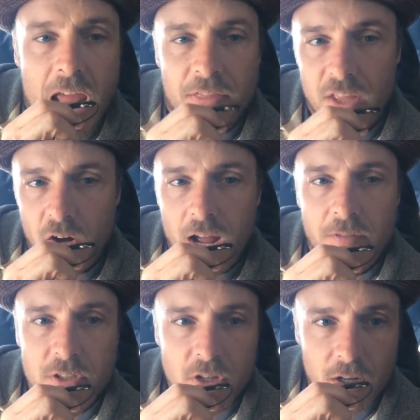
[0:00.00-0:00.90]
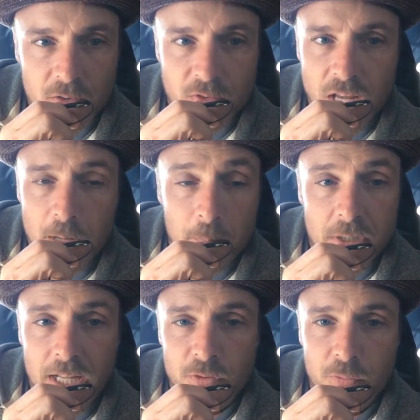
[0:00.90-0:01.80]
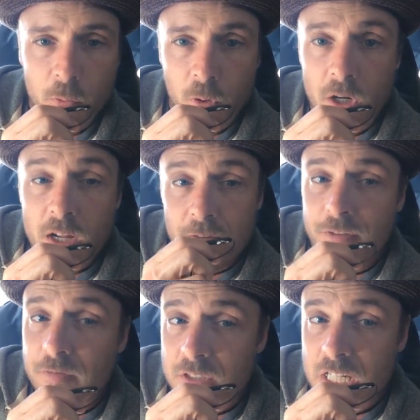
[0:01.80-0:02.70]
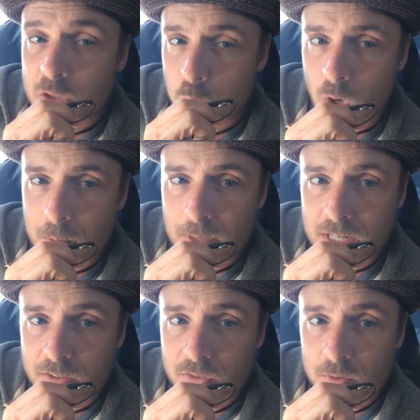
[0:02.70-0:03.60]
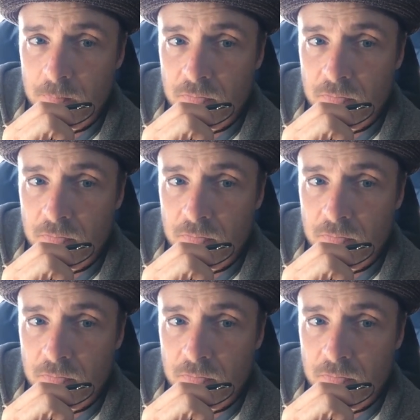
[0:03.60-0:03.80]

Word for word: And then I'll have the dog stay in place for 15, 20 minutes.